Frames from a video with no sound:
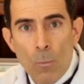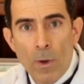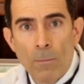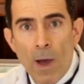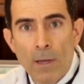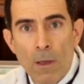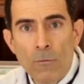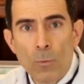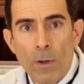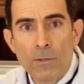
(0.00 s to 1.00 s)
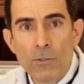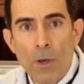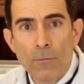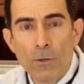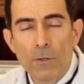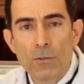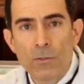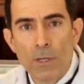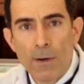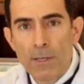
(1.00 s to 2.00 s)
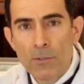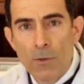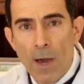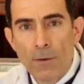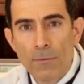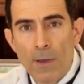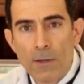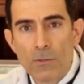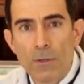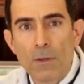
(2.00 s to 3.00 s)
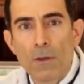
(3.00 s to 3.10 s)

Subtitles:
when my loved one suffered serious side effects